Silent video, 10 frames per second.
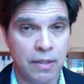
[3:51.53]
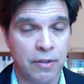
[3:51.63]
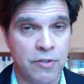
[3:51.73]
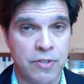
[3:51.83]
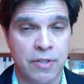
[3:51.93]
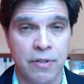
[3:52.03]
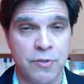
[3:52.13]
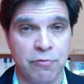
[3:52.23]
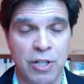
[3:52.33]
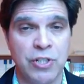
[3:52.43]

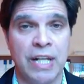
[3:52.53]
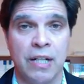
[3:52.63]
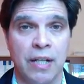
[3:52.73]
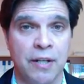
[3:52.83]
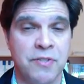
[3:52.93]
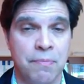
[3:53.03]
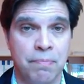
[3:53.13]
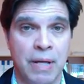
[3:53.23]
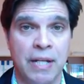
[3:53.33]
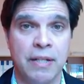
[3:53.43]
There's rich analytics
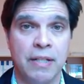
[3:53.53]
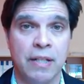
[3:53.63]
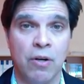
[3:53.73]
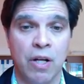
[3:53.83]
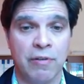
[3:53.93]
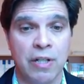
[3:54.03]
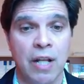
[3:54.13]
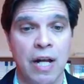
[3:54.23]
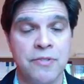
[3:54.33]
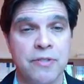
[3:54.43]
embedded in all of our
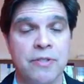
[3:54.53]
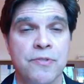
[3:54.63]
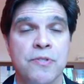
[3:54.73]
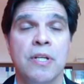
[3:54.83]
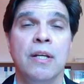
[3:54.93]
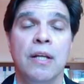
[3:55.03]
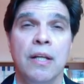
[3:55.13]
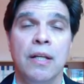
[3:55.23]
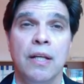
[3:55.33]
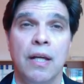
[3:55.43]
classes,
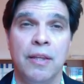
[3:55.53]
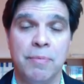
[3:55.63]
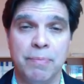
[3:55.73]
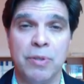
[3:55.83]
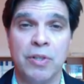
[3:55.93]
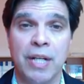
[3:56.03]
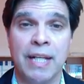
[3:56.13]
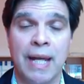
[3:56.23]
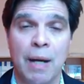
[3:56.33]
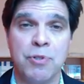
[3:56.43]
and the ability
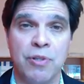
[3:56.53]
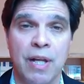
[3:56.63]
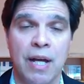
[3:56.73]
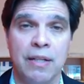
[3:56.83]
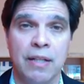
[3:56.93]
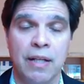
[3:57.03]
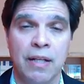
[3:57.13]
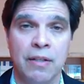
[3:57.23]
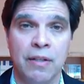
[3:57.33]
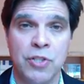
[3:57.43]
to capture that
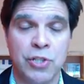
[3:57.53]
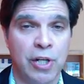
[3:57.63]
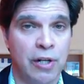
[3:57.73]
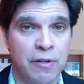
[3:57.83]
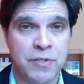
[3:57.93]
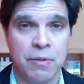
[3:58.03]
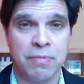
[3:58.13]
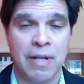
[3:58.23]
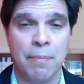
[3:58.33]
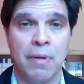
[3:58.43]
and share some
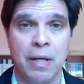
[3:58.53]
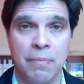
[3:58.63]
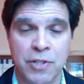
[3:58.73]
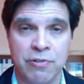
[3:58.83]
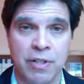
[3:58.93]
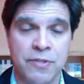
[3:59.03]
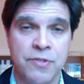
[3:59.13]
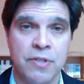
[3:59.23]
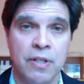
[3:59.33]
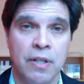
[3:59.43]
top-line
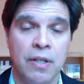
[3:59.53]
metrics